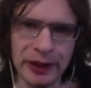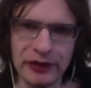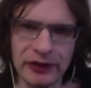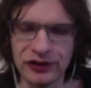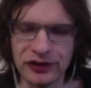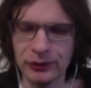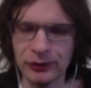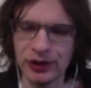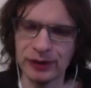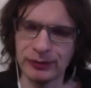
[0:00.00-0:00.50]

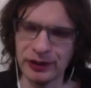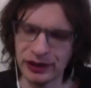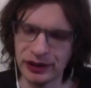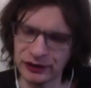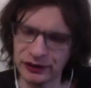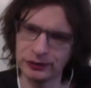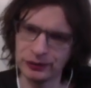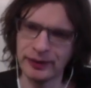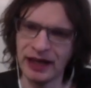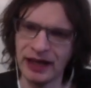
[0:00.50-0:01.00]
And so when a
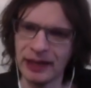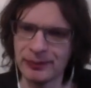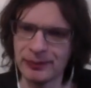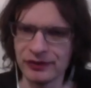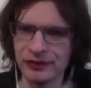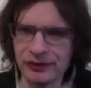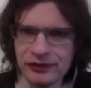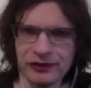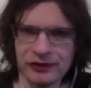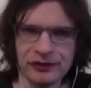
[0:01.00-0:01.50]
mic swap
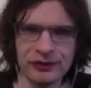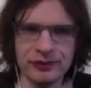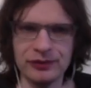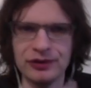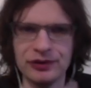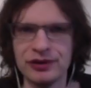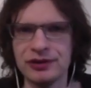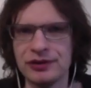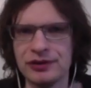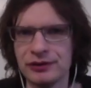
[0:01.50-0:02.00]
happens,
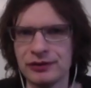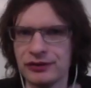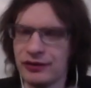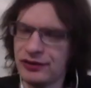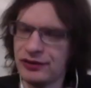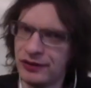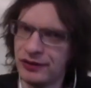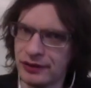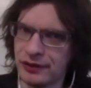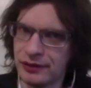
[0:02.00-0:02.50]
you can use
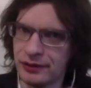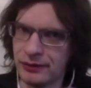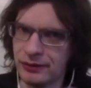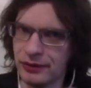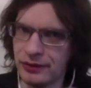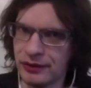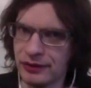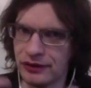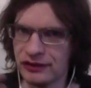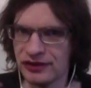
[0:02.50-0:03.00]

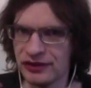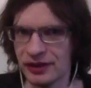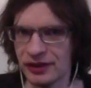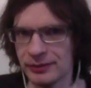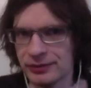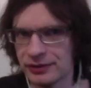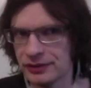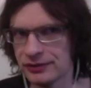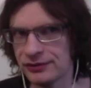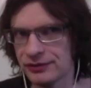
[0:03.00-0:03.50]
the
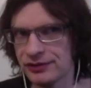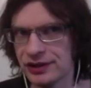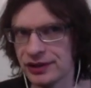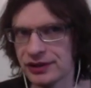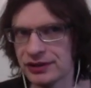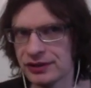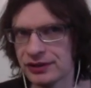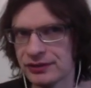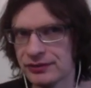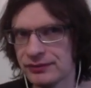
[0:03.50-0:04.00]
sub
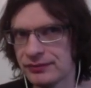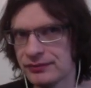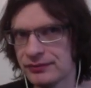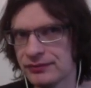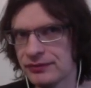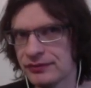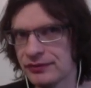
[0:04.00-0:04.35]
profile